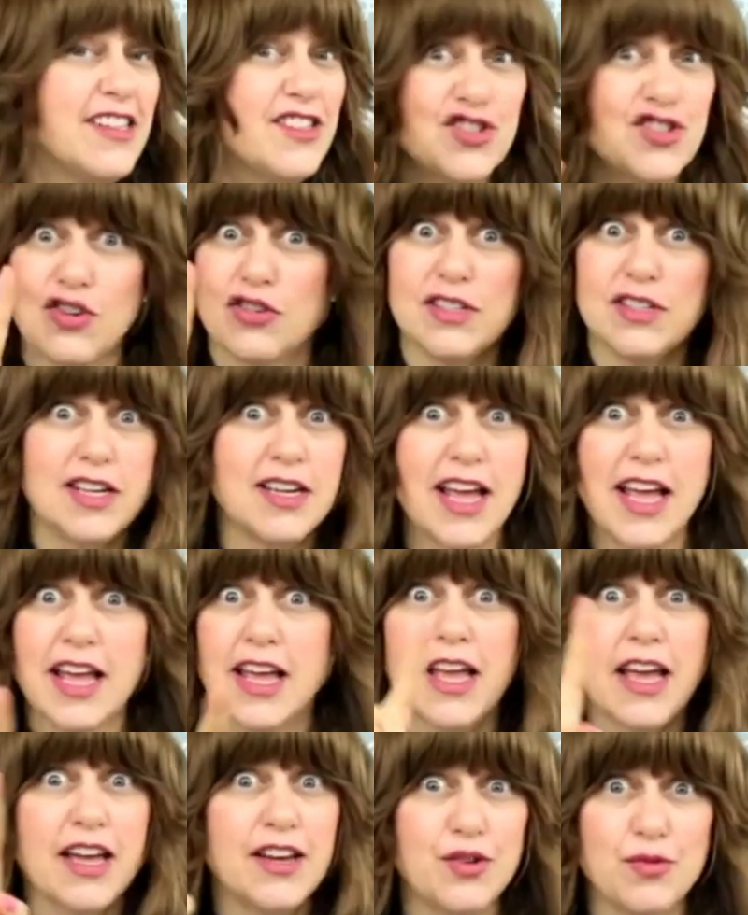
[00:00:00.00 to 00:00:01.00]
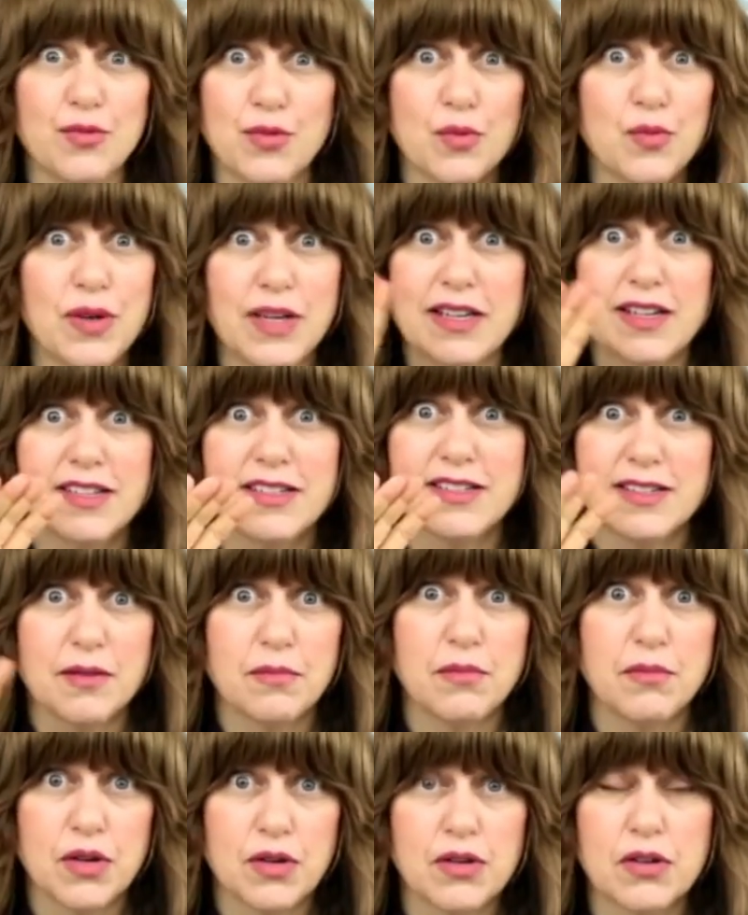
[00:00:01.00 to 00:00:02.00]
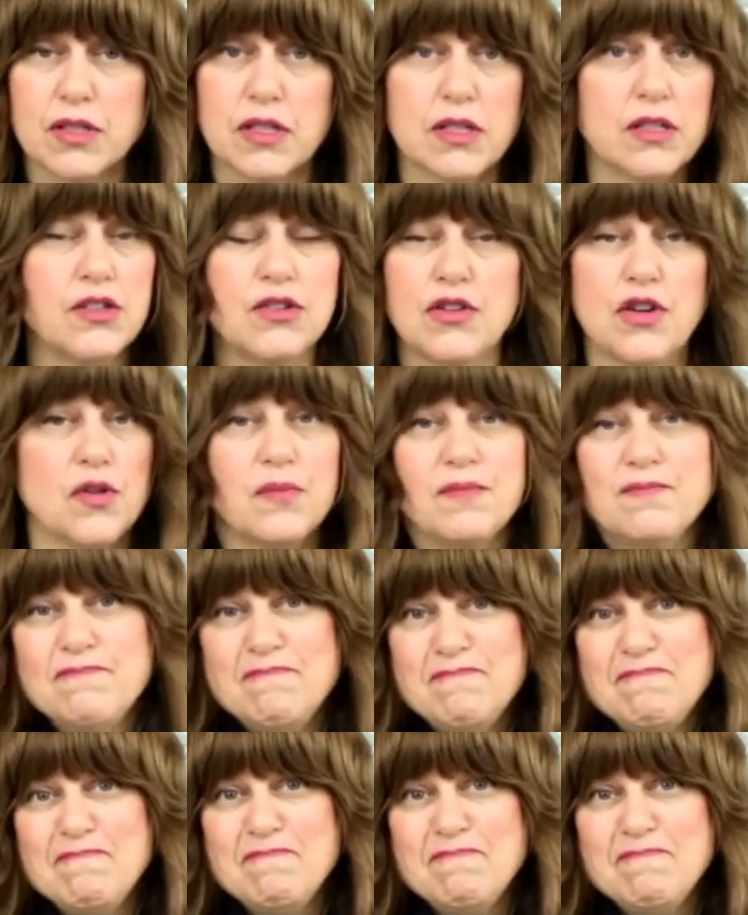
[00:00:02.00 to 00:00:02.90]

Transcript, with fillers: Start today and you will witness miracles in your home.